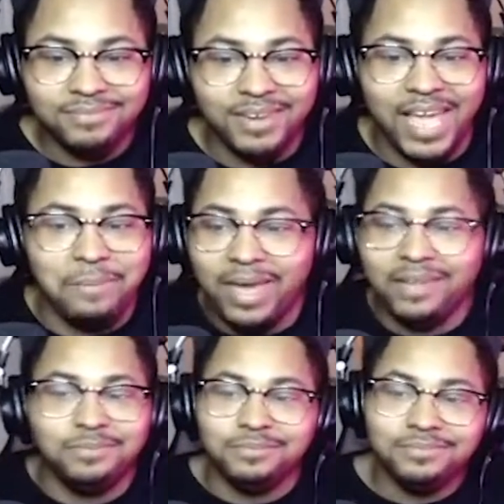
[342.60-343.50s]
Yeah,
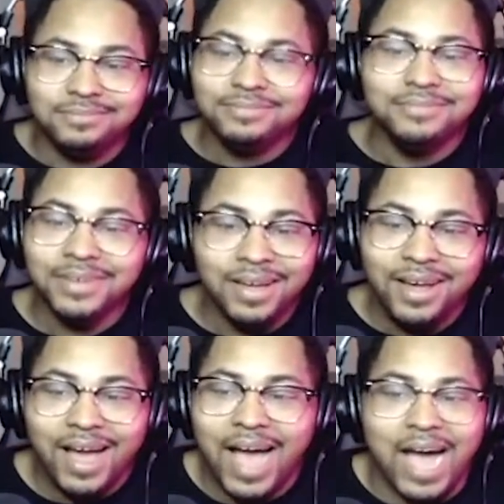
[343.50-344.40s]
man.
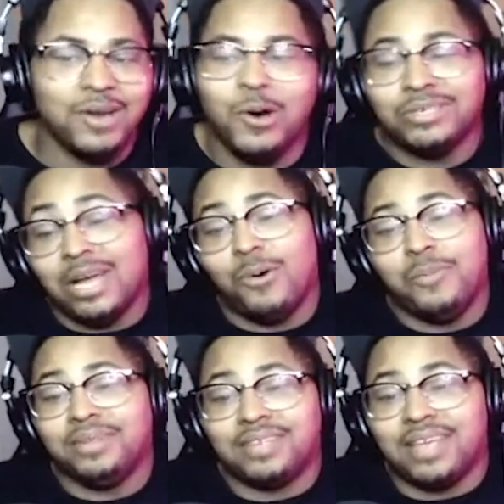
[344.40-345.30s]
I don't know what y'all
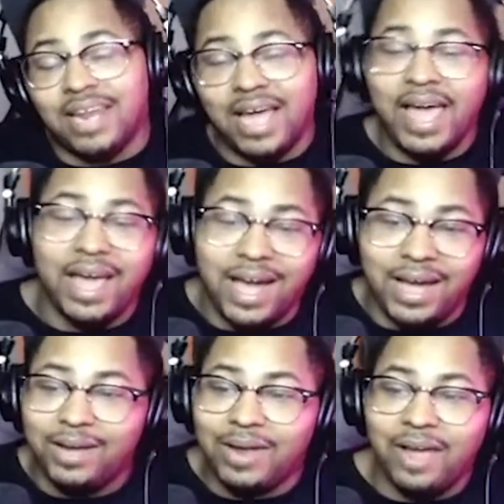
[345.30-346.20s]
want me to say. Like,
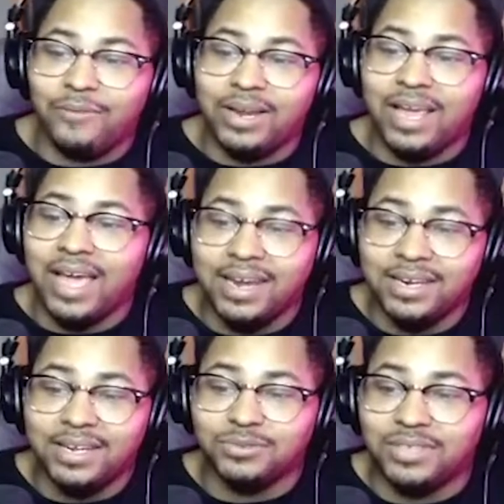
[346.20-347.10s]
I ain't really got
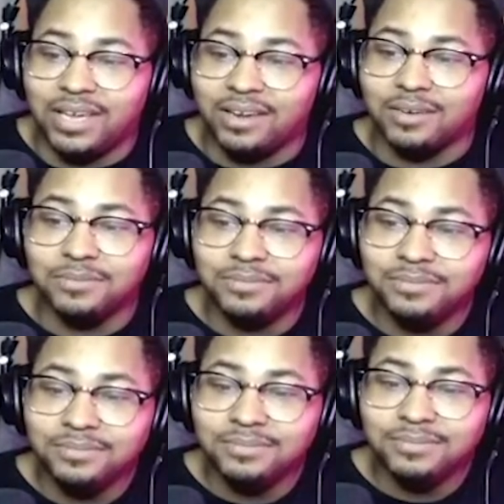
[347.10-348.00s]
nothing else to say
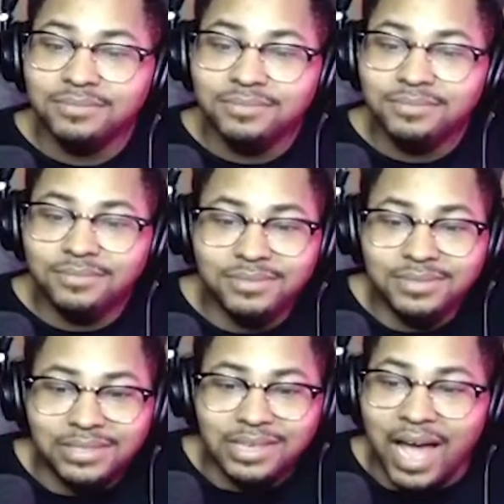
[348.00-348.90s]

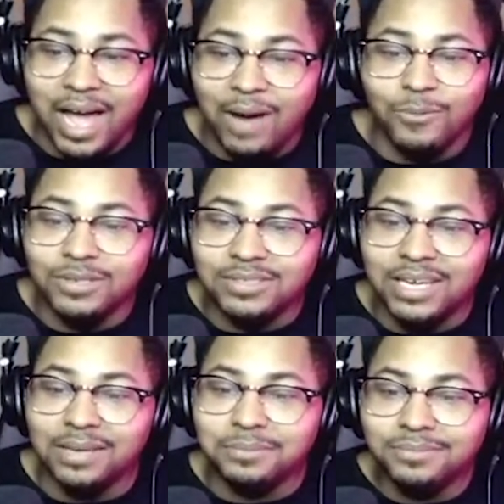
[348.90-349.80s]
here. I want to see
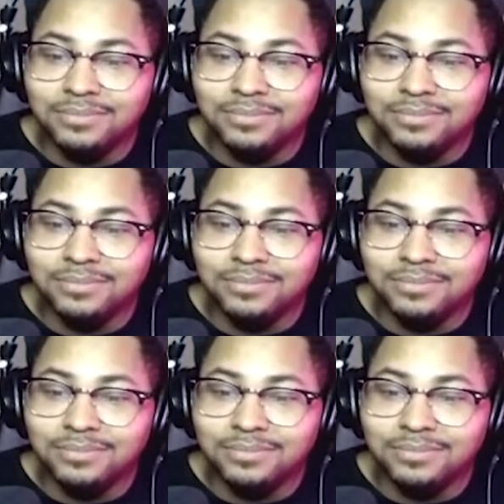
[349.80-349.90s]
it.